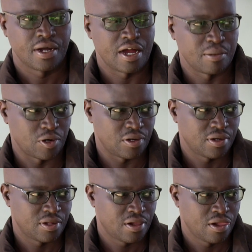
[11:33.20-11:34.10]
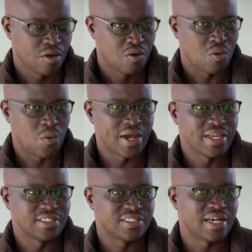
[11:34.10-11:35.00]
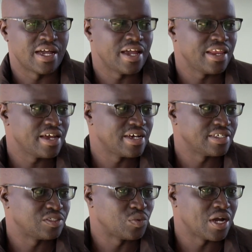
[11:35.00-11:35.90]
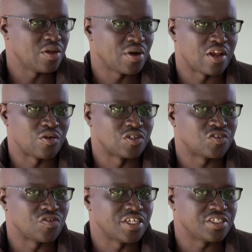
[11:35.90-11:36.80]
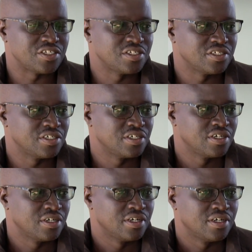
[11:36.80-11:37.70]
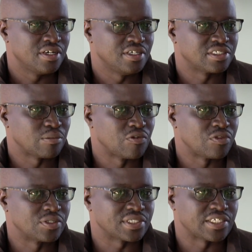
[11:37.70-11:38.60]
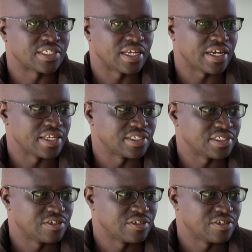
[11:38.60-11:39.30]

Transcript: animal. One is there are areas where you cannot reach in some of those other areas.